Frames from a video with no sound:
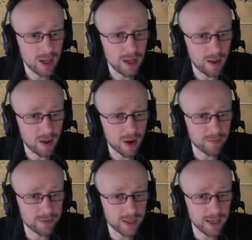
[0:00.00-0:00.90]

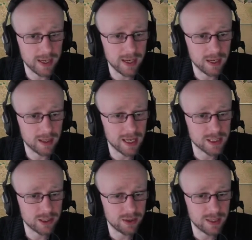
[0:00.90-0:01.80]
of the
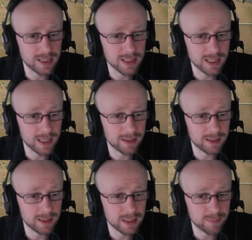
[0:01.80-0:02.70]
lesser units like
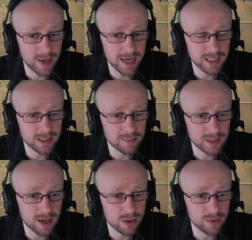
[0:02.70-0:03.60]
the Spanish
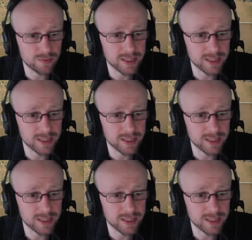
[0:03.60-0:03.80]
themselves,